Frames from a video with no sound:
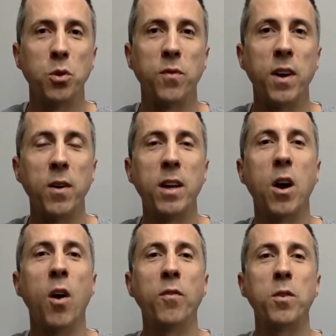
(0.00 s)
Very
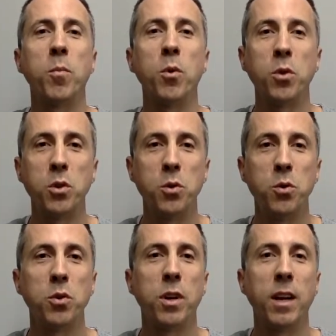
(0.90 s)
comfortable shoes.
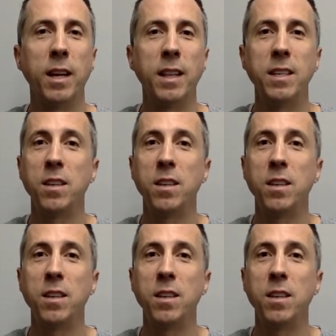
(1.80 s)
You're going to need these.